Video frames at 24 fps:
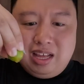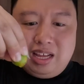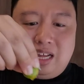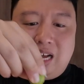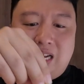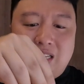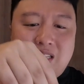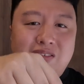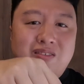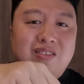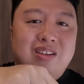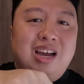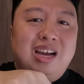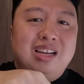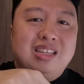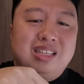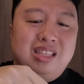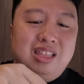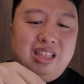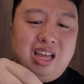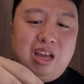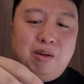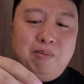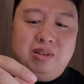Got some nice
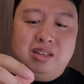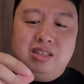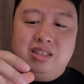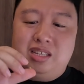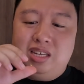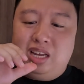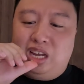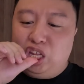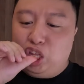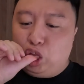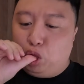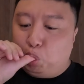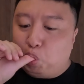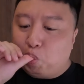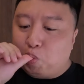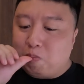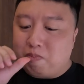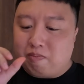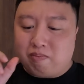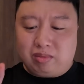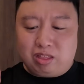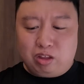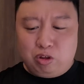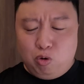lemon zest.
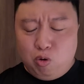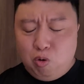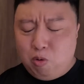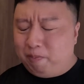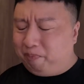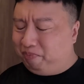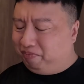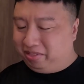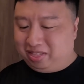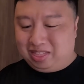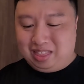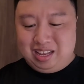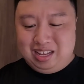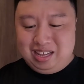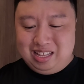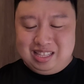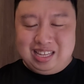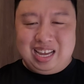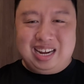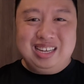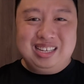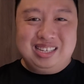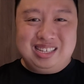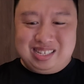Ooh,
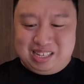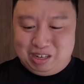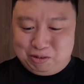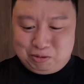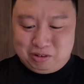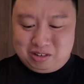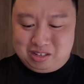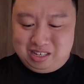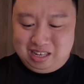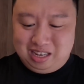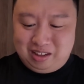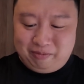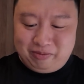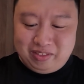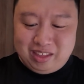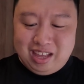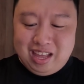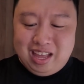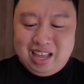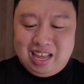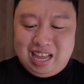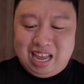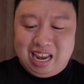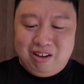that is citrusy.
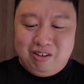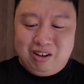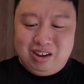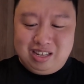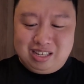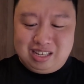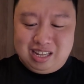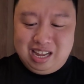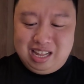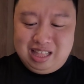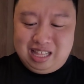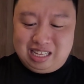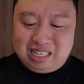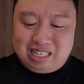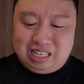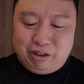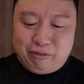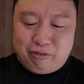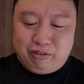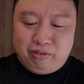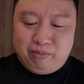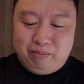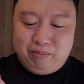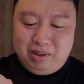Anyways, let's
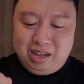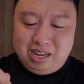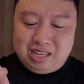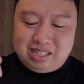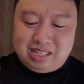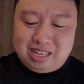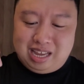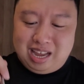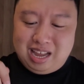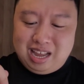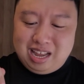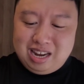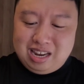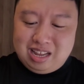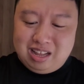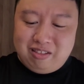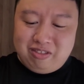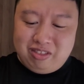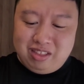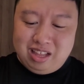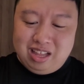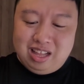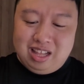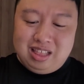give it a mix and
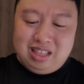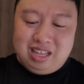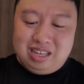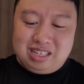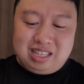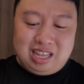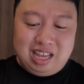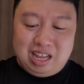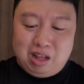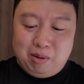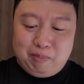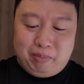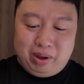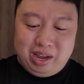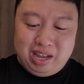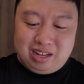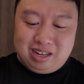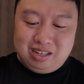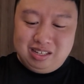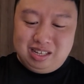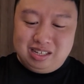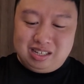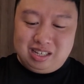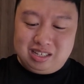let's take a bite
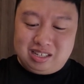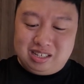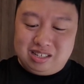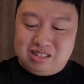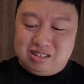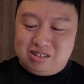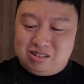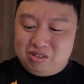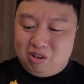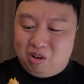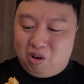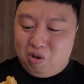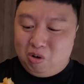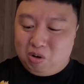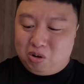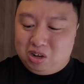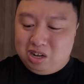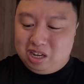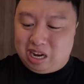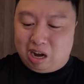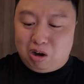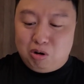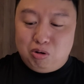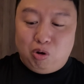because this looks so
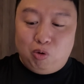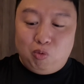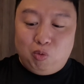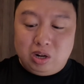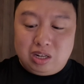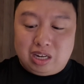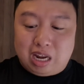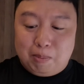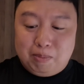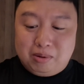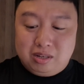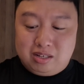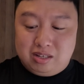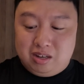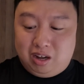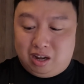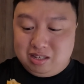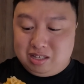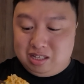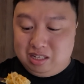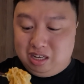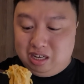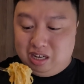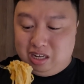good. I don't know what type of
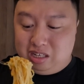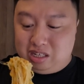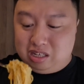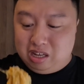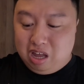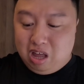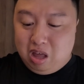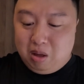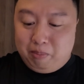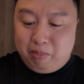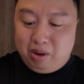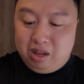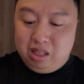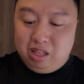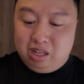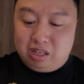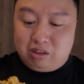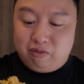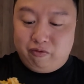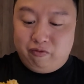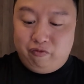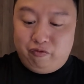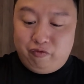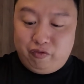sauce it is, but it
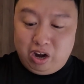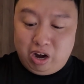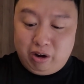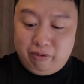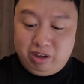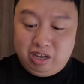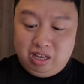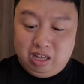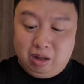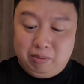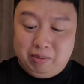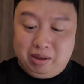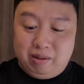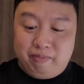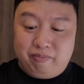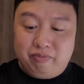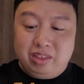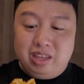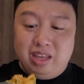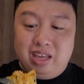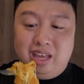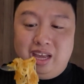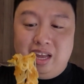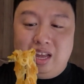looks very yummy.
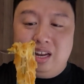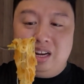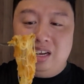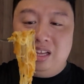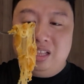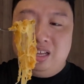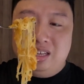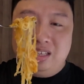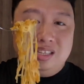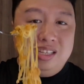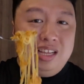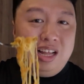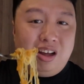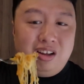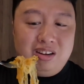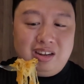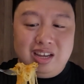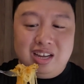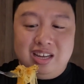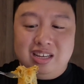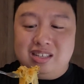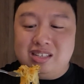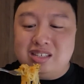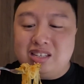And let's see how it
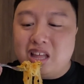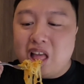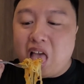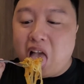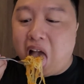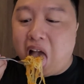tastes.